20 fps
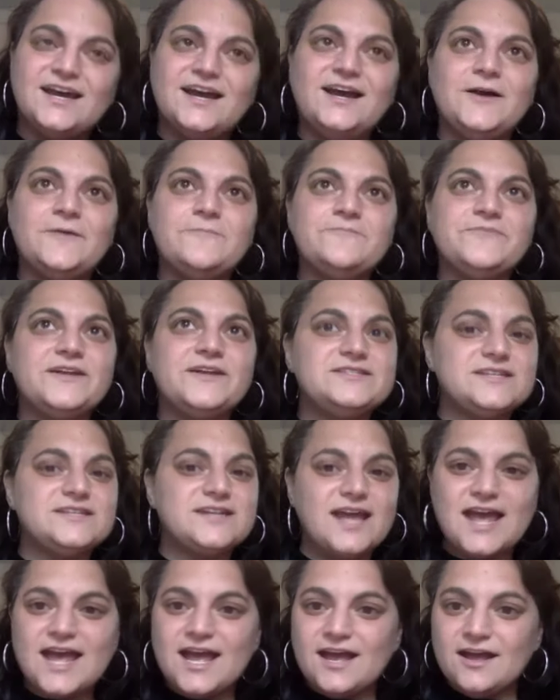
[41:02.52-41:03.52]
um, that's
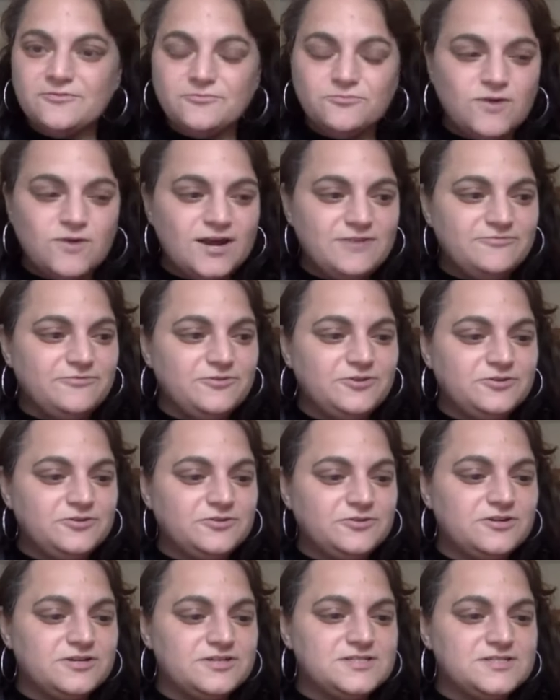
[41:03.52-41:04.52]
an, a
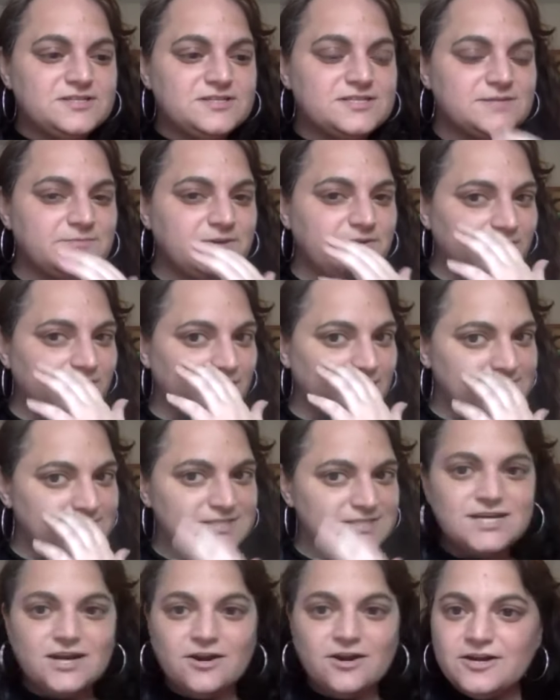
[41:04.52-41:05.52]
rightful criticism of
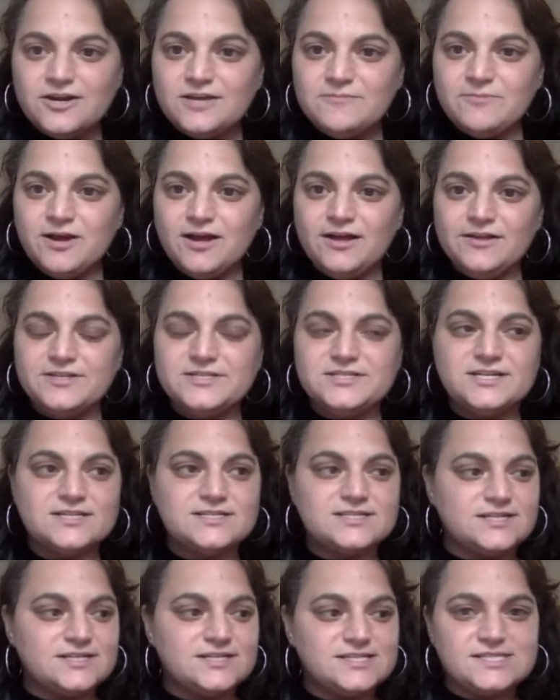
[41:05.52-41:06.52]
austerity
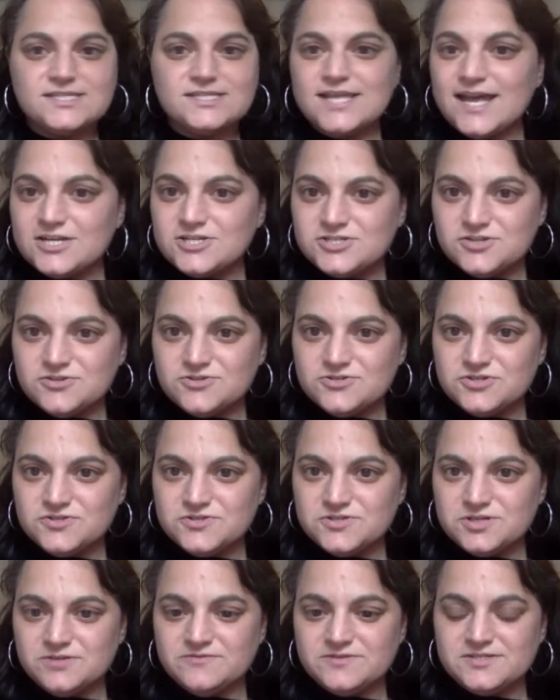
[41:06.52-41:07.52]
politics that it slash social
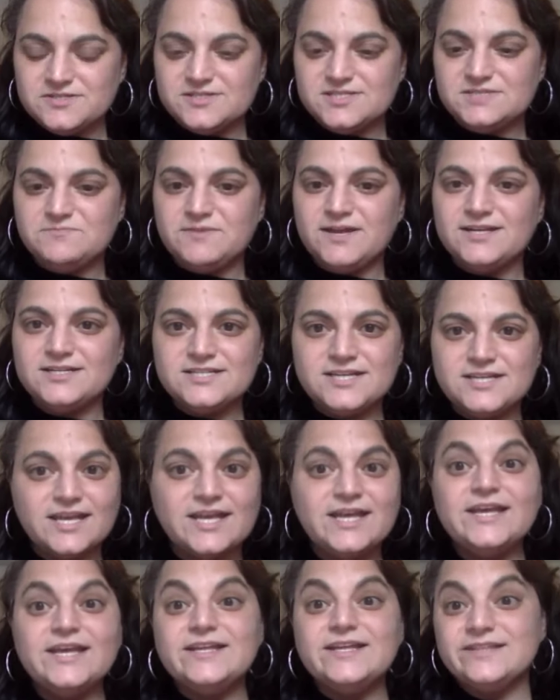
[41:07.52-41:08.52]
services spending.